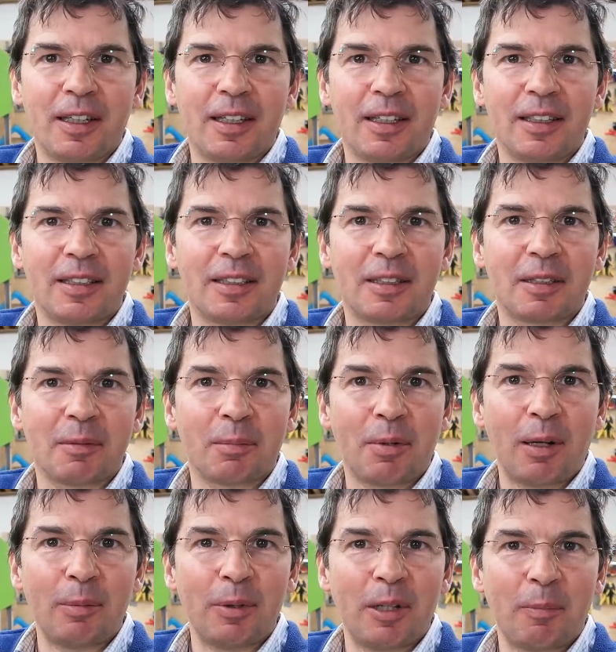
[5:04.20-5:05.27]
is
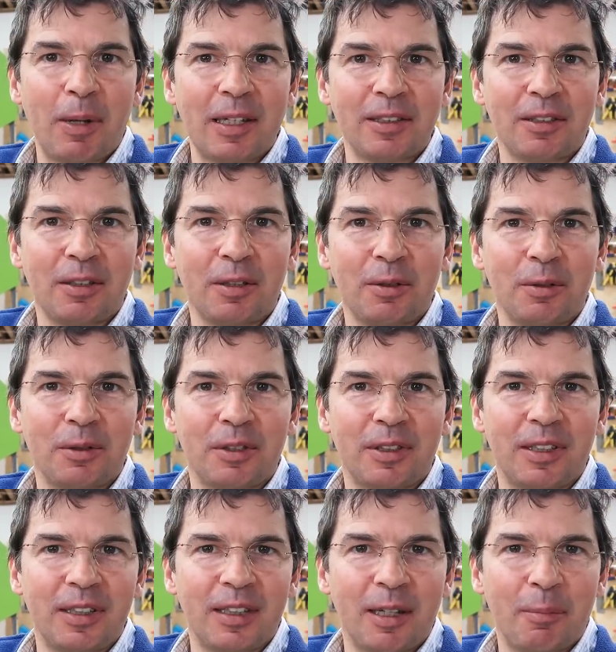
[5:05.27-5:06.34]
probably the best to use,
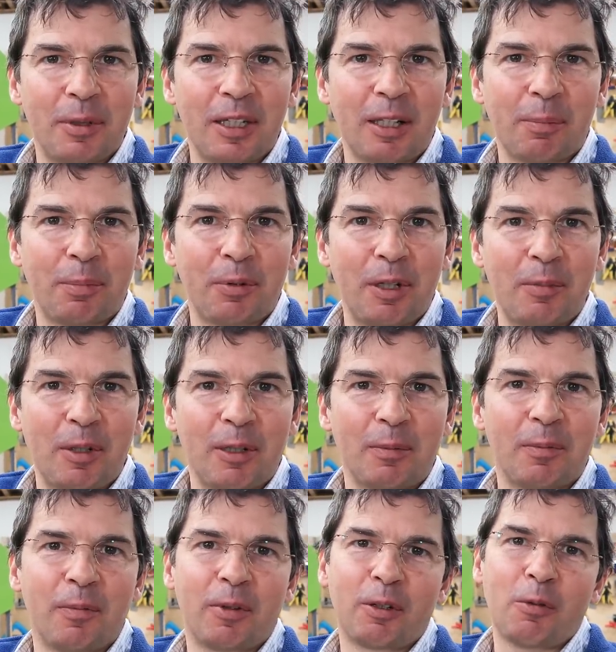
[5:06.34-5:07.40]
the uh, PL
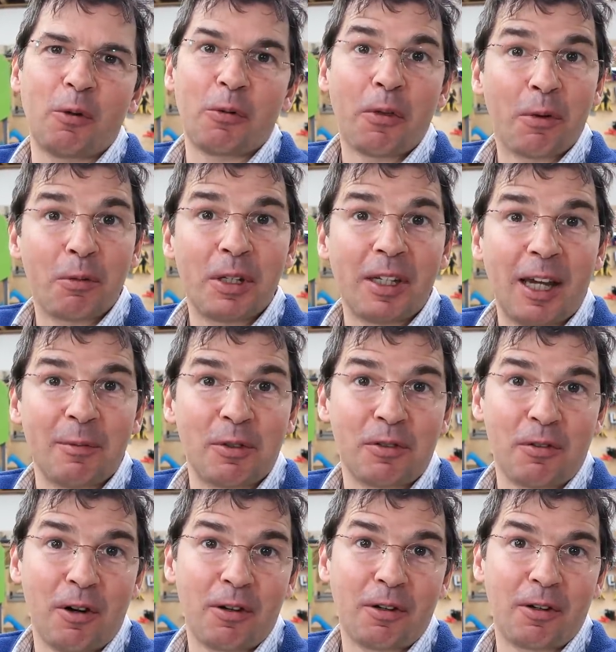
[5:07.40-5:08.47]
Premium, quote, three times
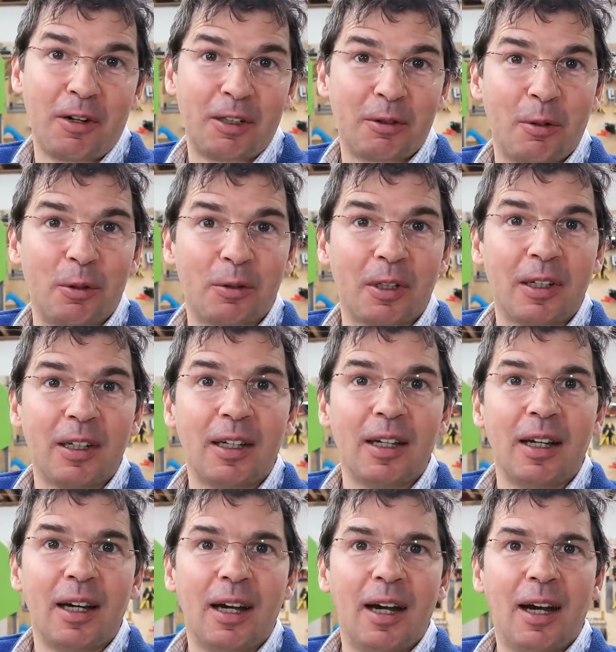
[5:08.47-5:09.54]
stronger, unquote.
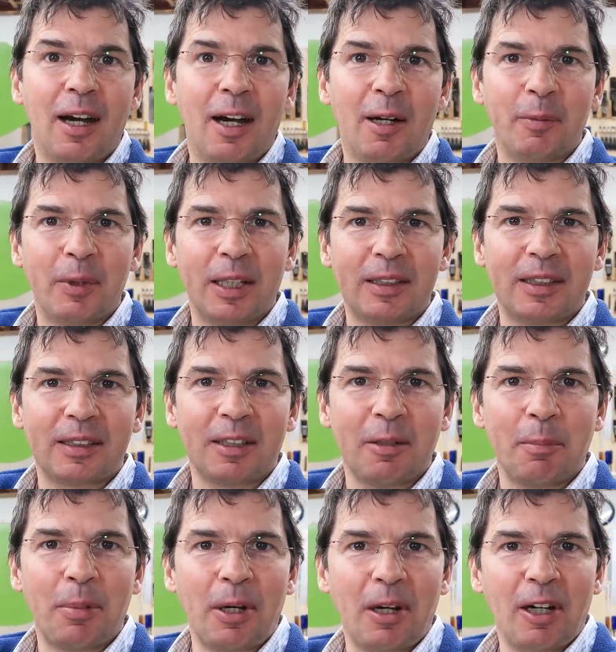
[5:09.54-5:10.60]
Um, it's
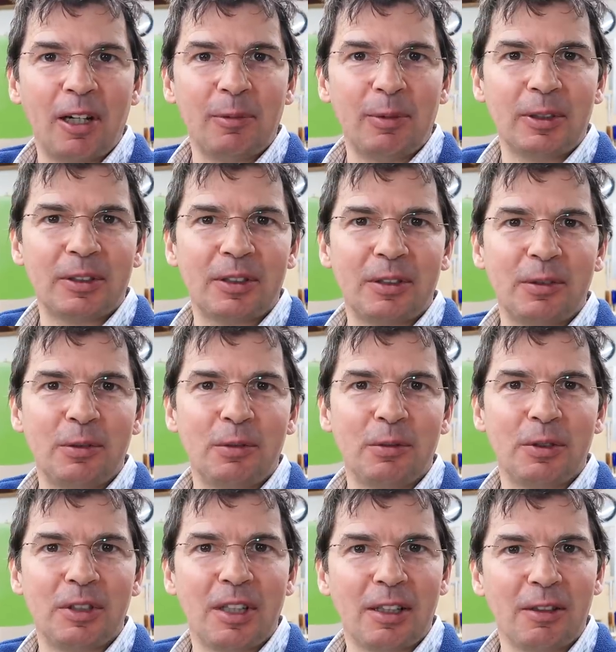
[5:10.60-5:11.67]
comparable to
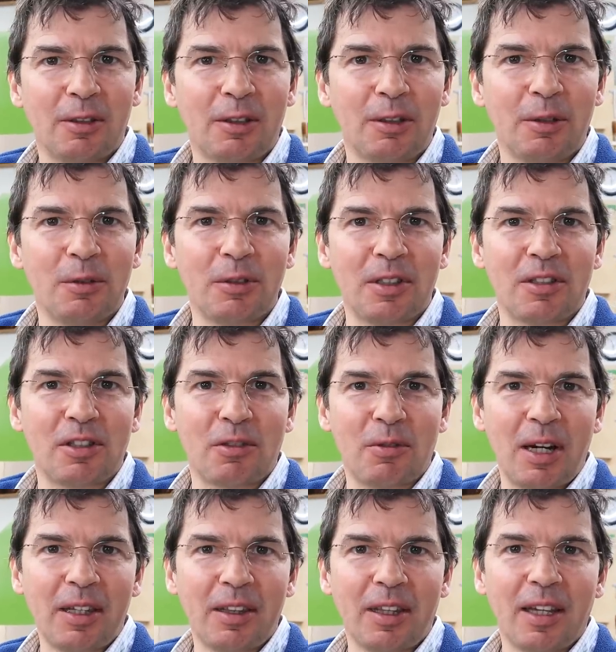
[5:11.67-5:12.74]
yellow glues in
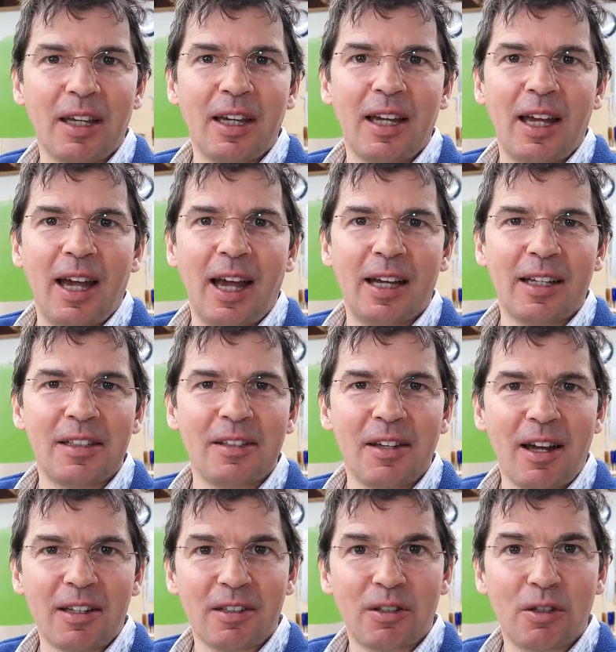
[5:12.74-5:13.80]
strength, and it's
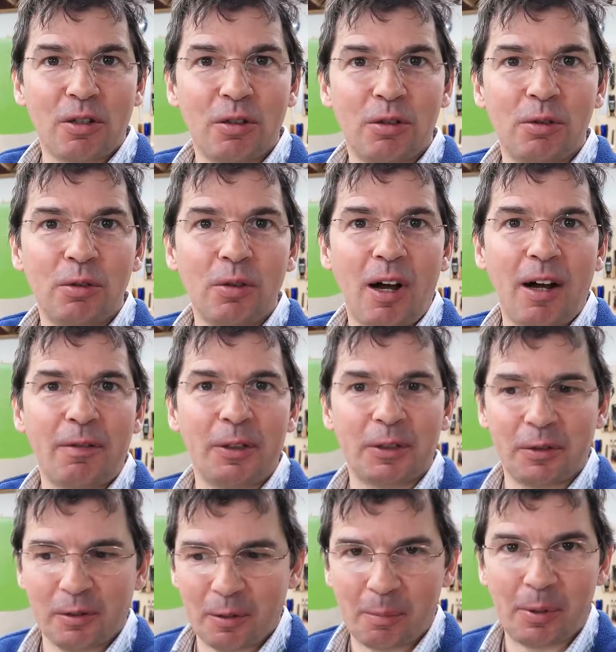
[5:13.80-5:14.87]
not too awful
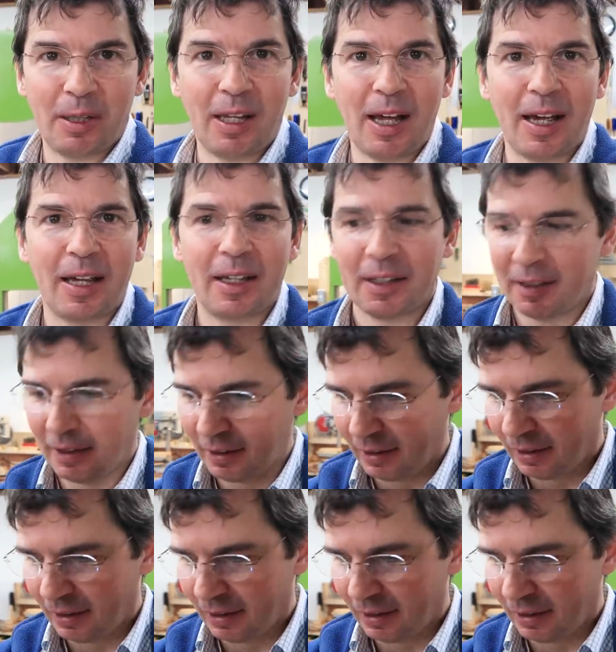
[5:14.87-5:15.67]
to apply.